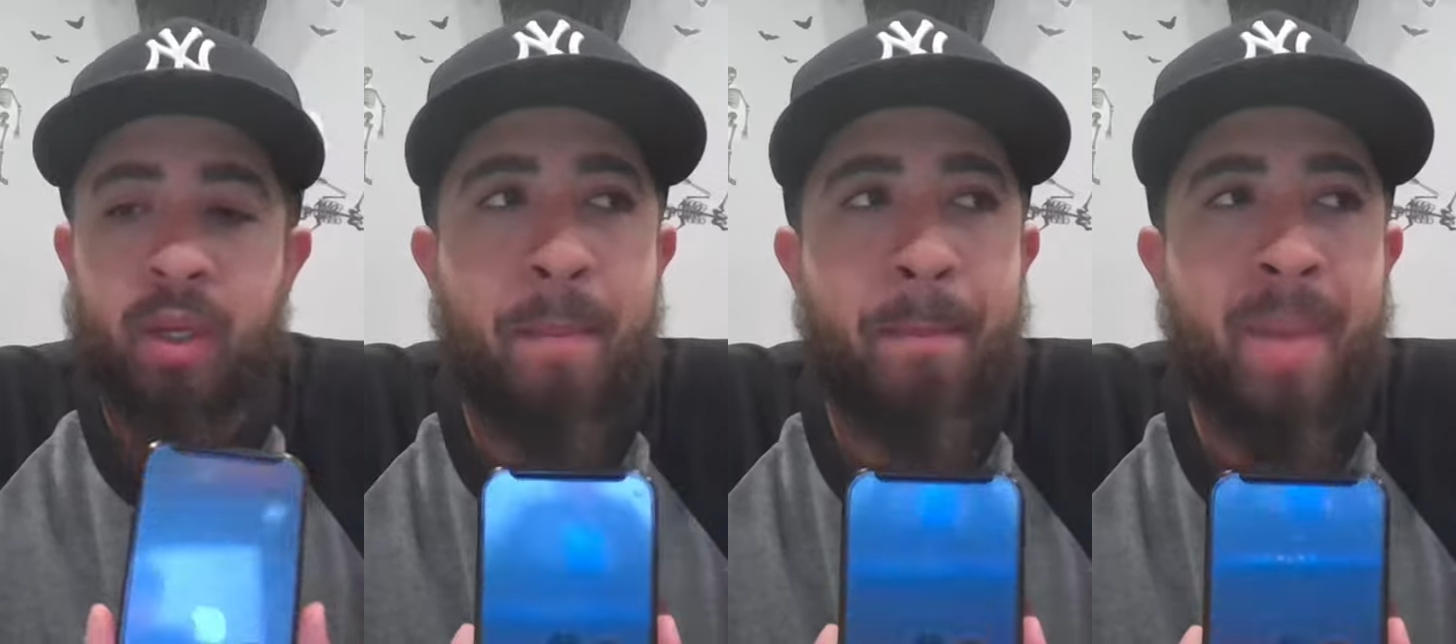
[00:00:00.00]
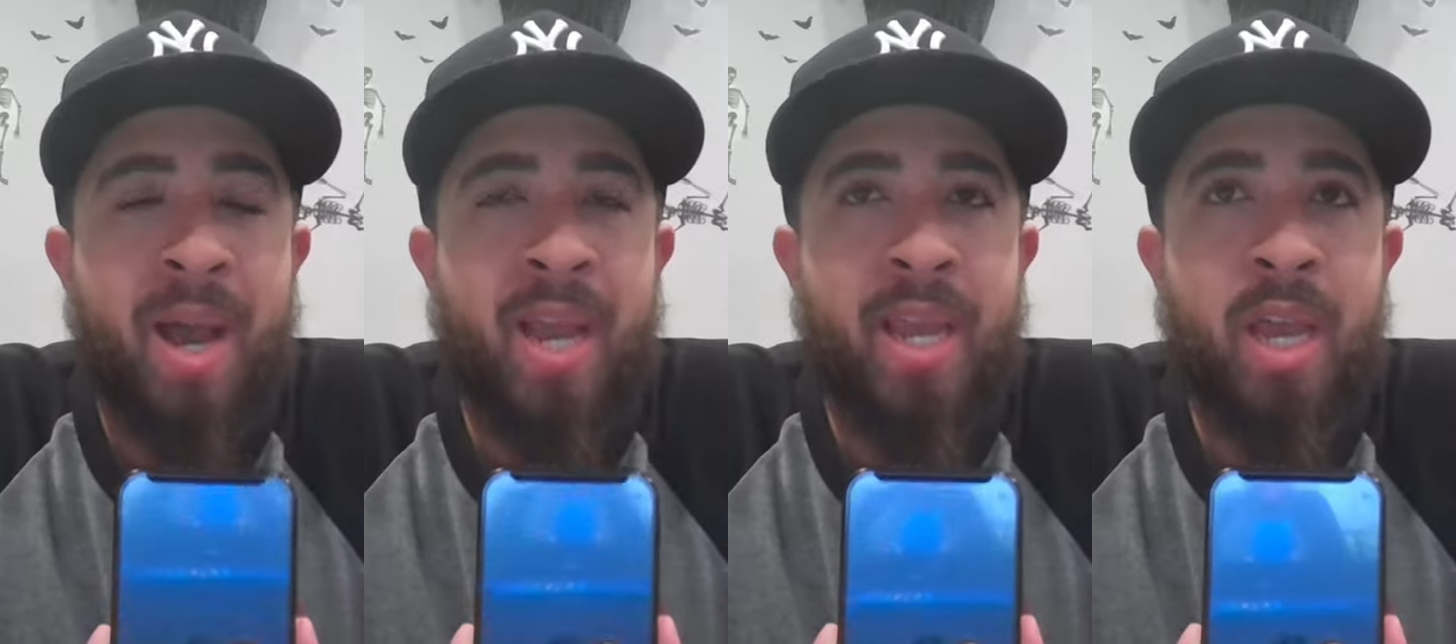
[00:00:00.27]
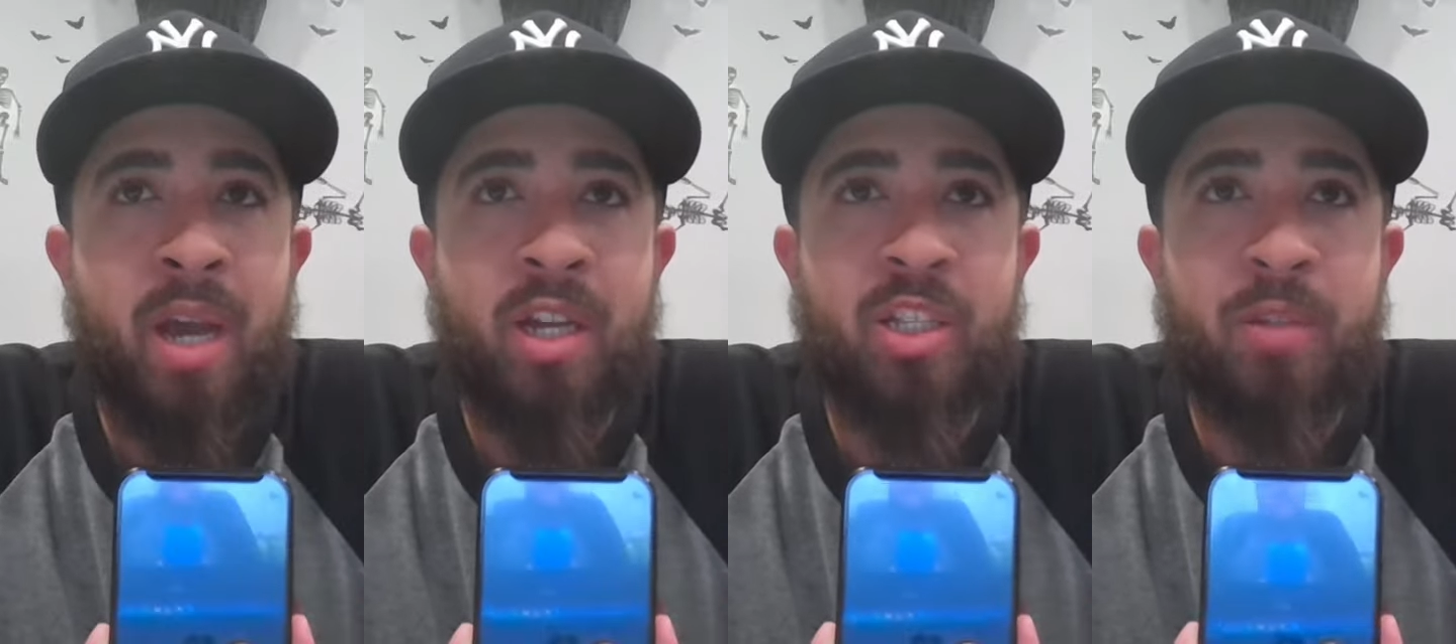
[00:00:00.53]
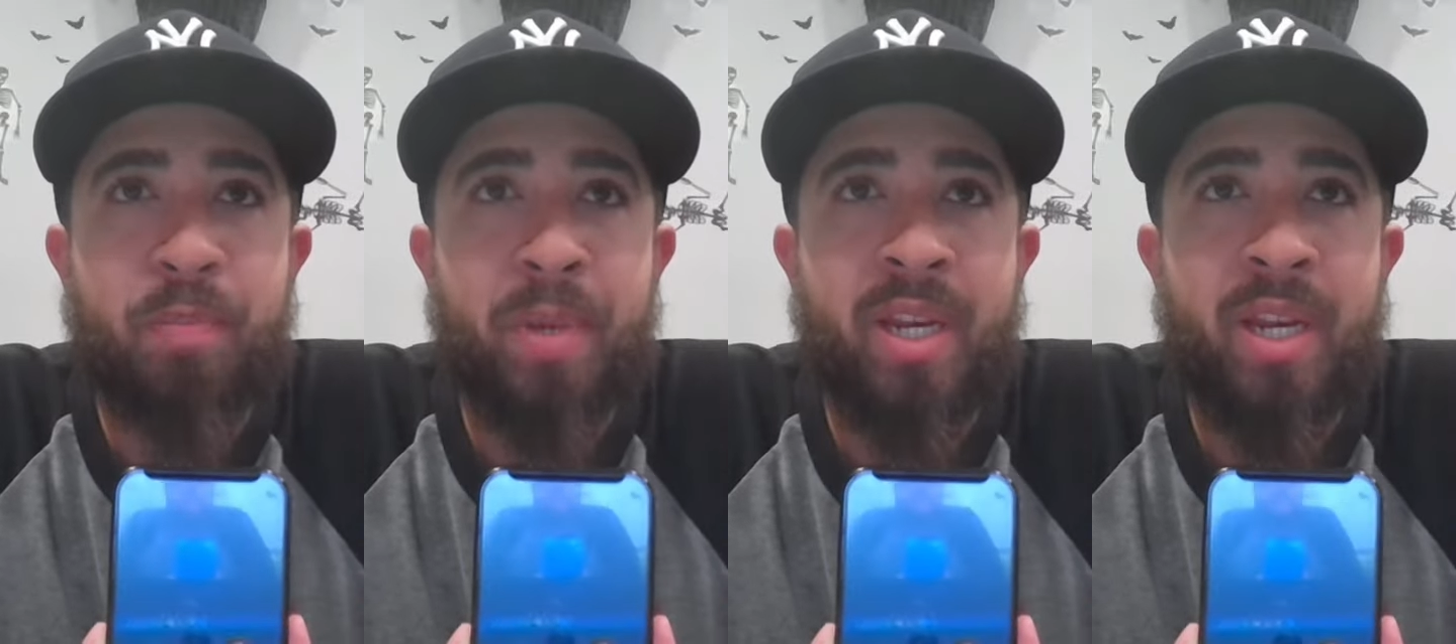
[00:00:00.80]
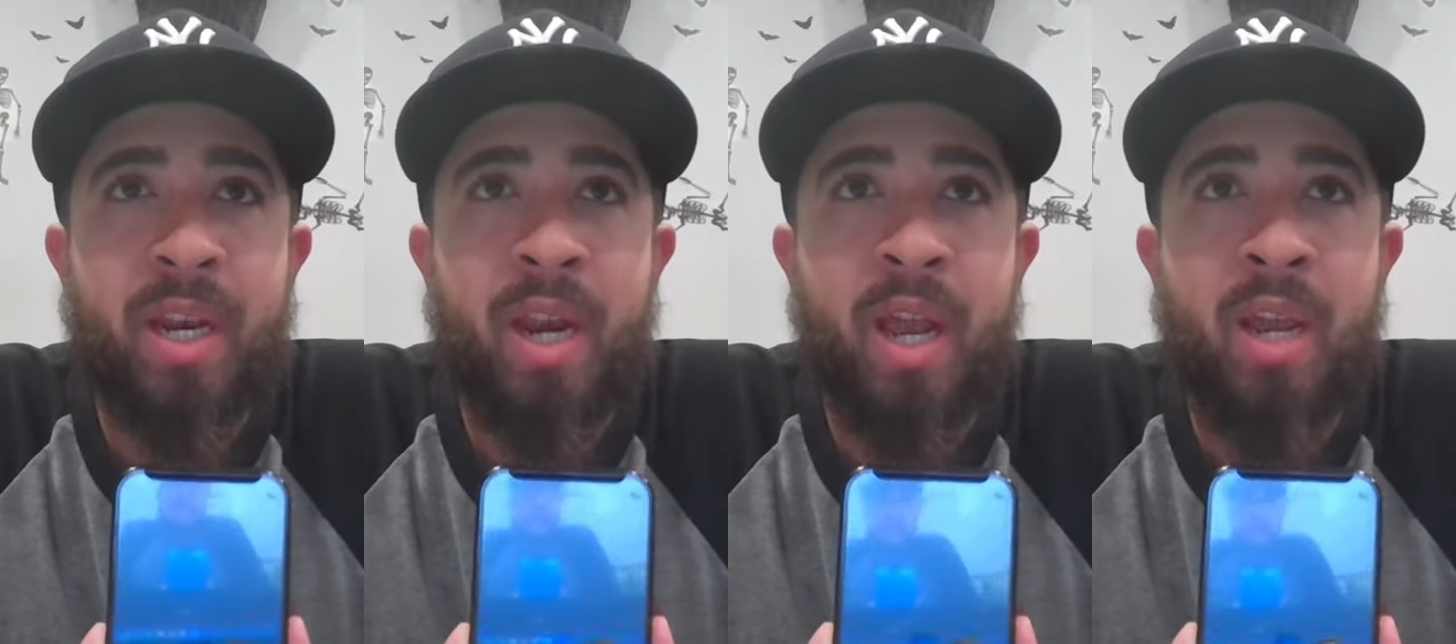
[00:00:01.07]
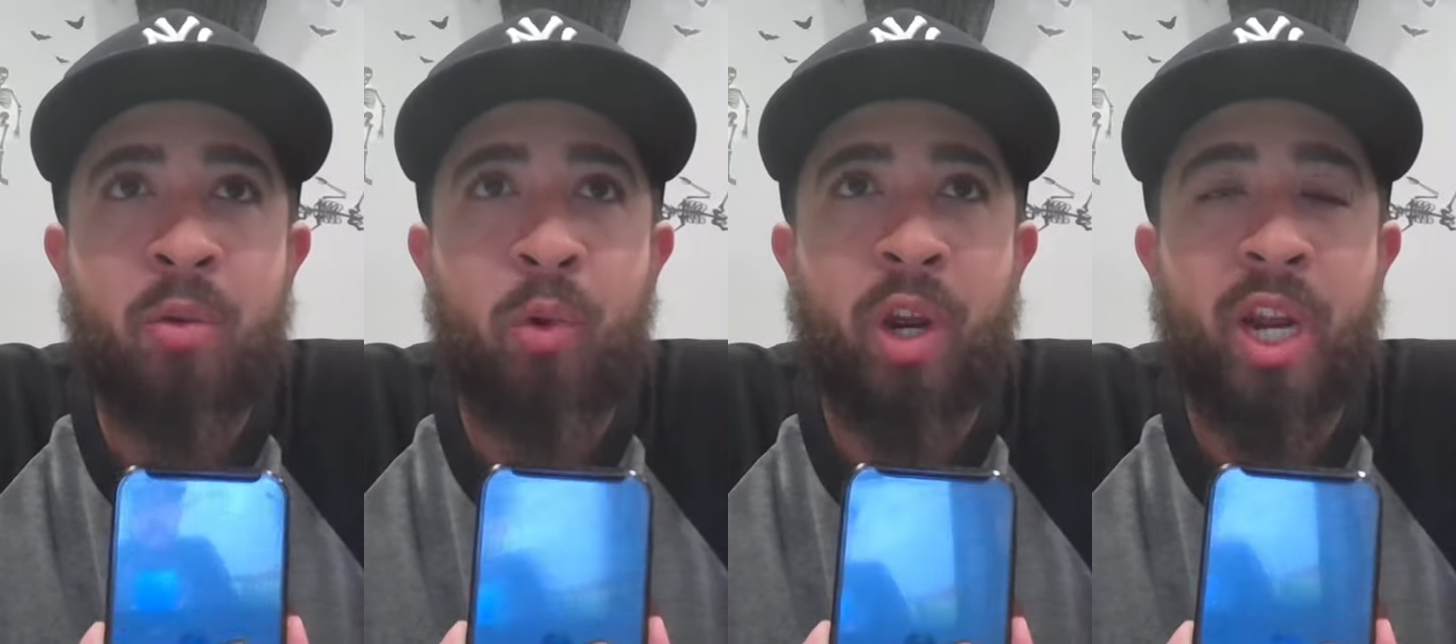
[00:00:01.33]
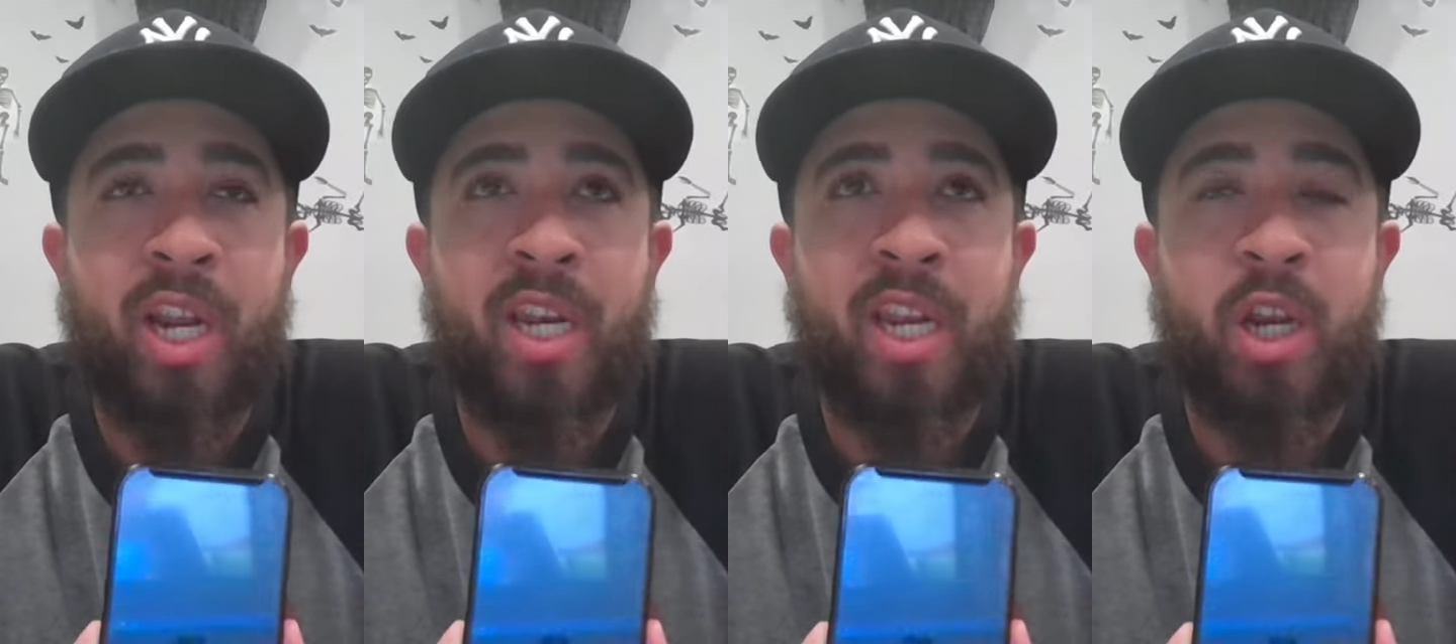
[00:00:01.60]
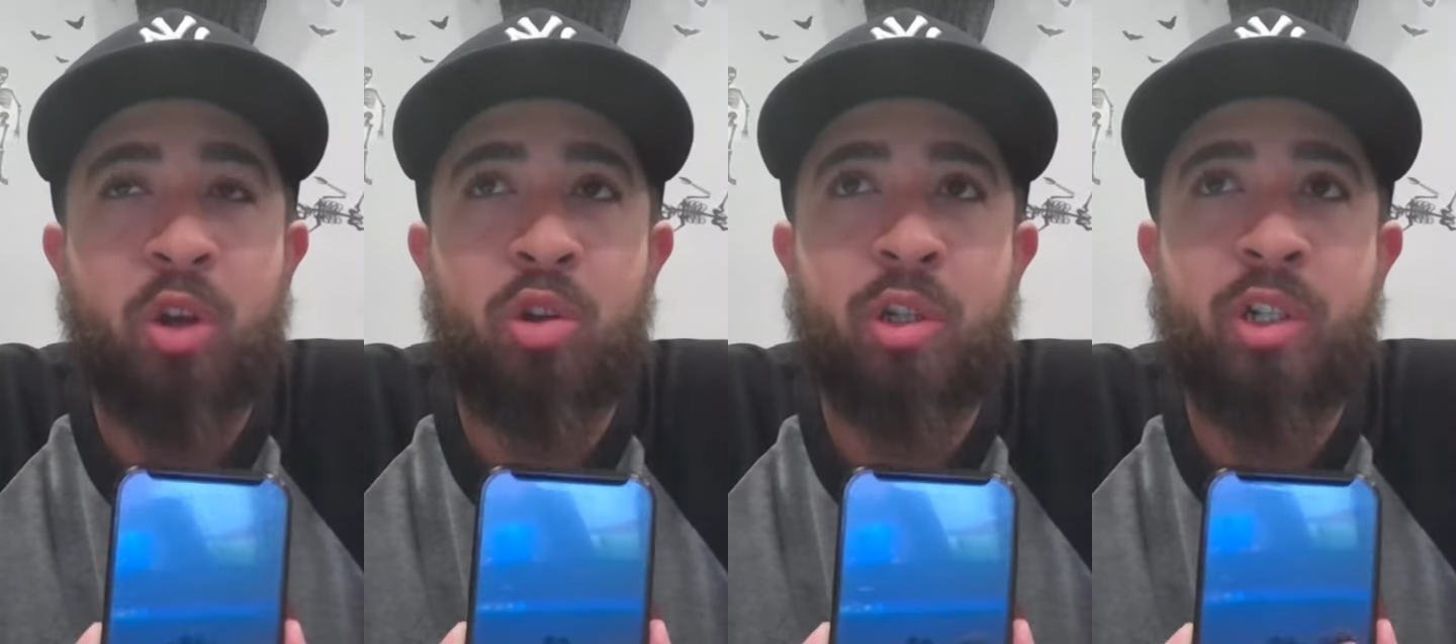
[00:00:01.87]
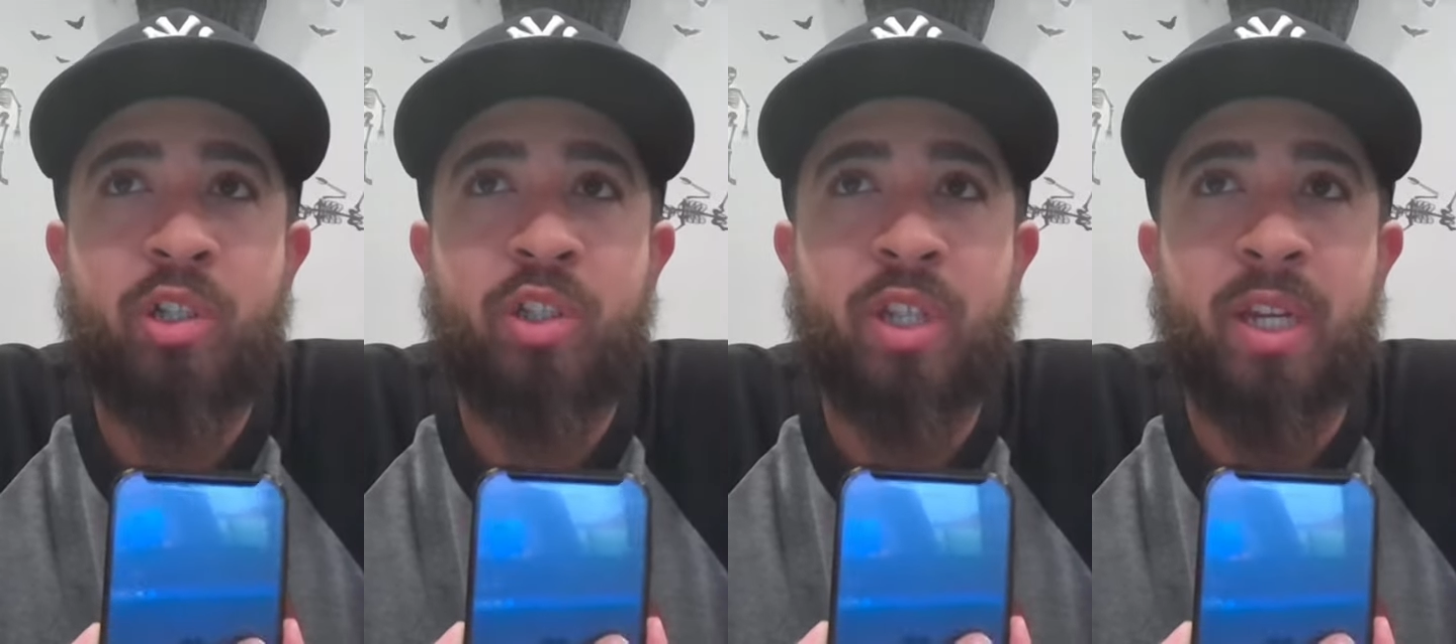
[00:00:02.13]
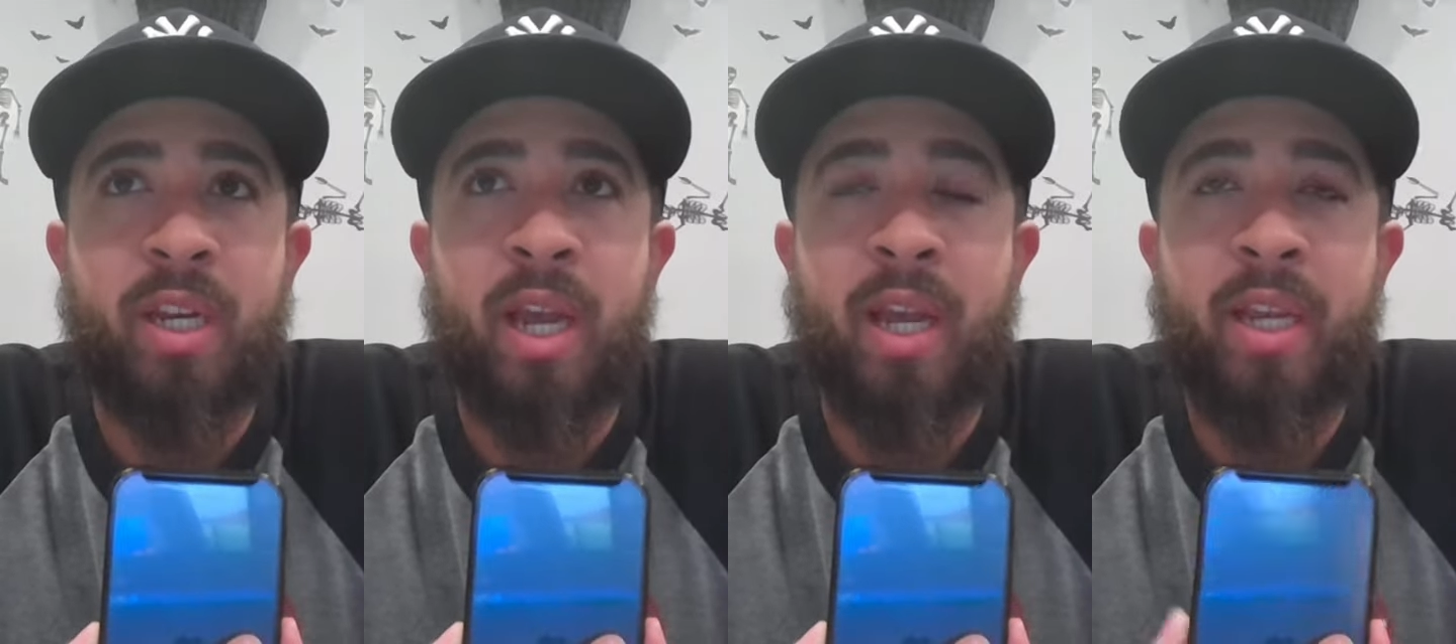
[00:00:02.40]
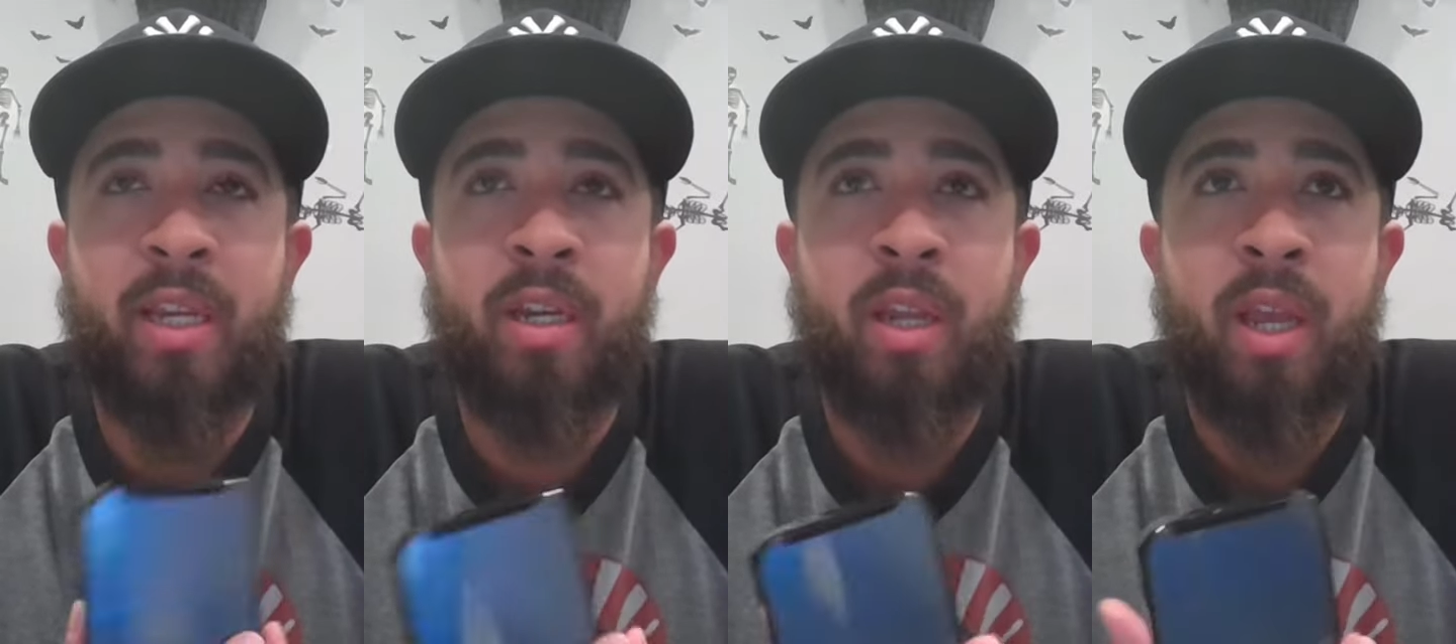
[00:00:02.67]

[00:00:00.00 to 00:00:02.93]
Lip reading: My husband and I were in earlier tonight.